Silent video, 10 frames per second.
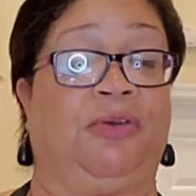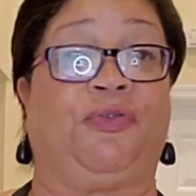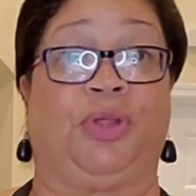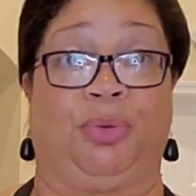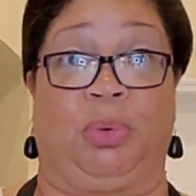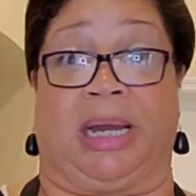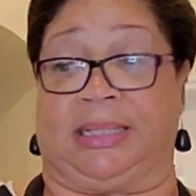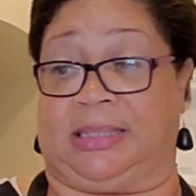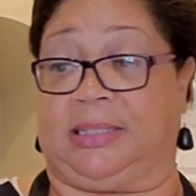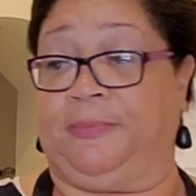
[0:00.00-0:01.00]
for the
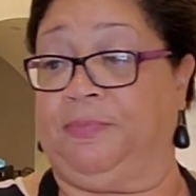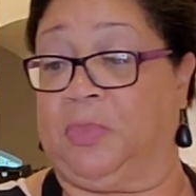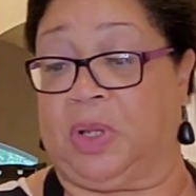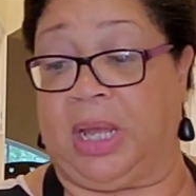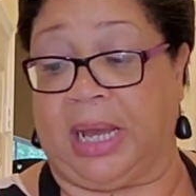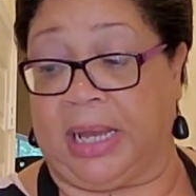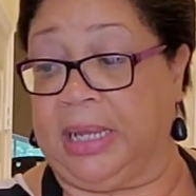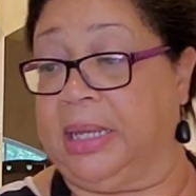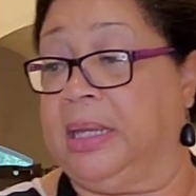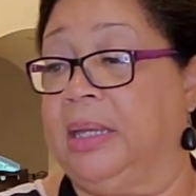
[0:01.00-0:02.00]
rice.
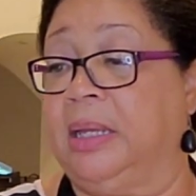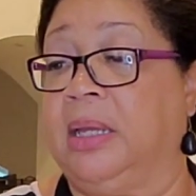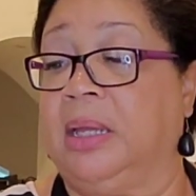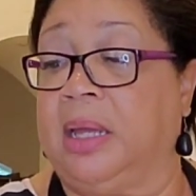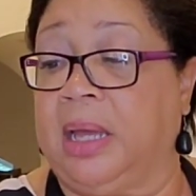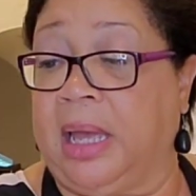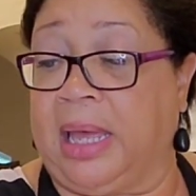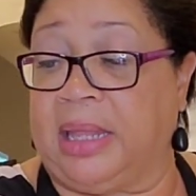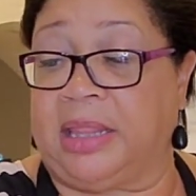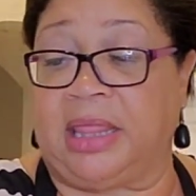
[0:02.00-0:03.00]
Okay,
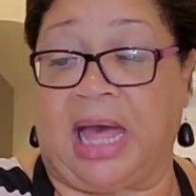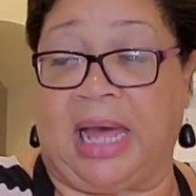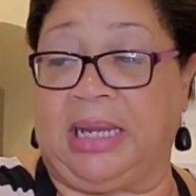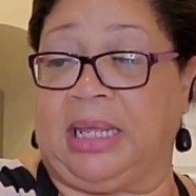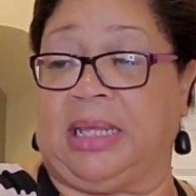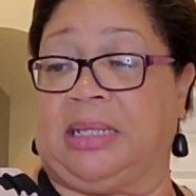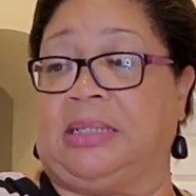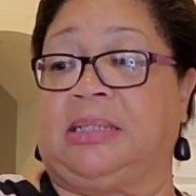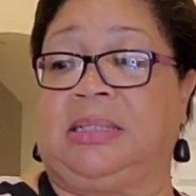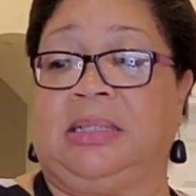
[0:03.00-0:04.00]
and that
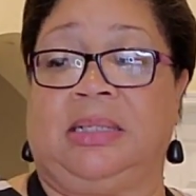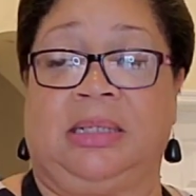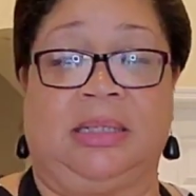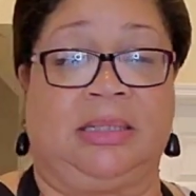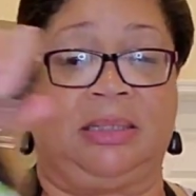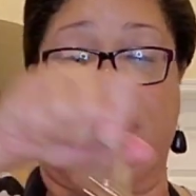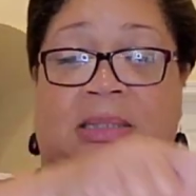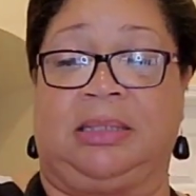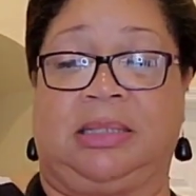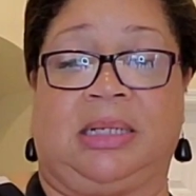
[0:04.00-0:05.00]
is
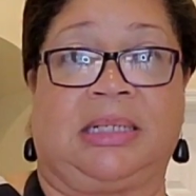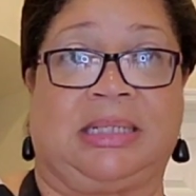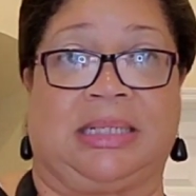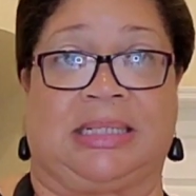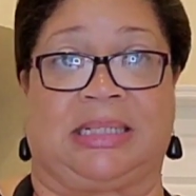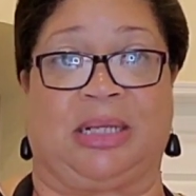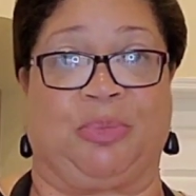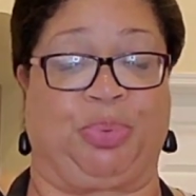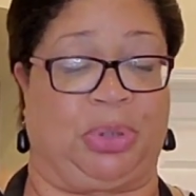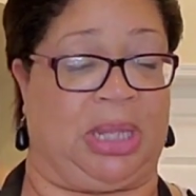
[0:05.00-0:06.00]
just as
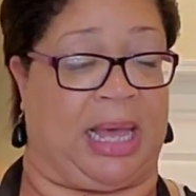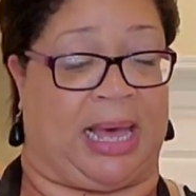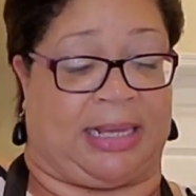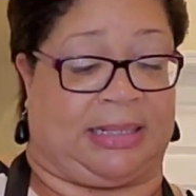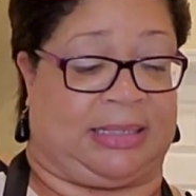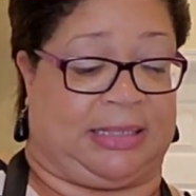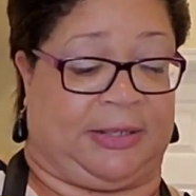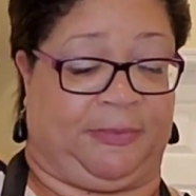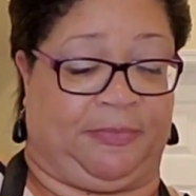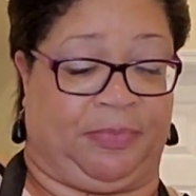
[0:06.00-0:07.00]
simple as
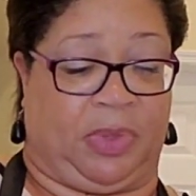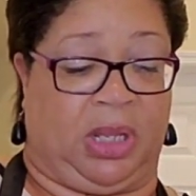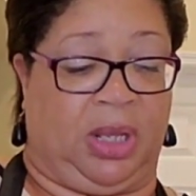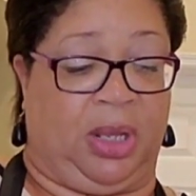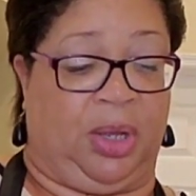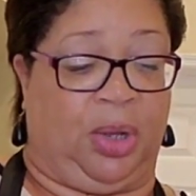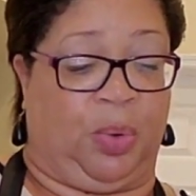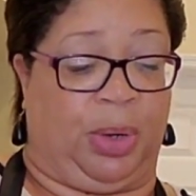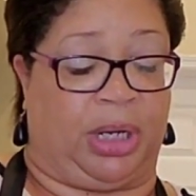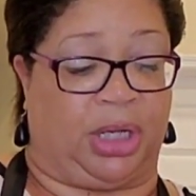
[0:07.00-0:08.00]

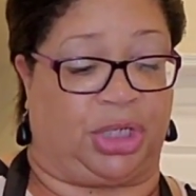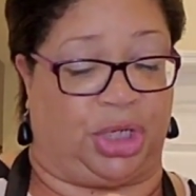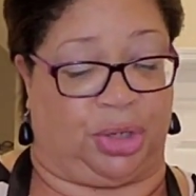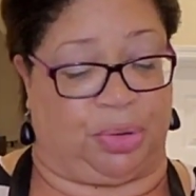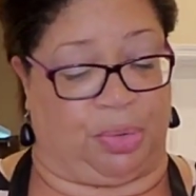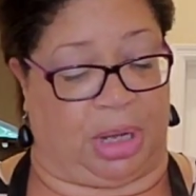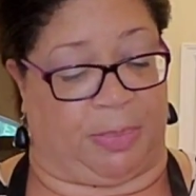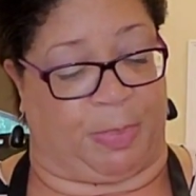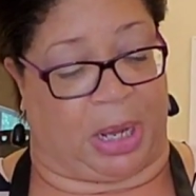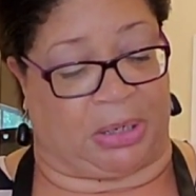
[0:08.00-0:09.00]
we're going to do
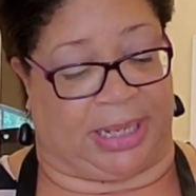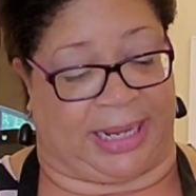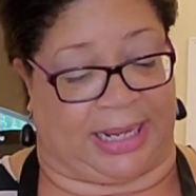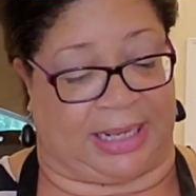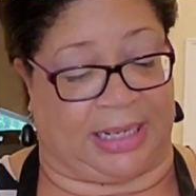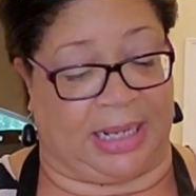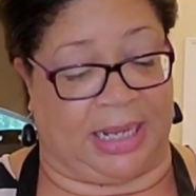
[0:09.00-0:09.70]
about a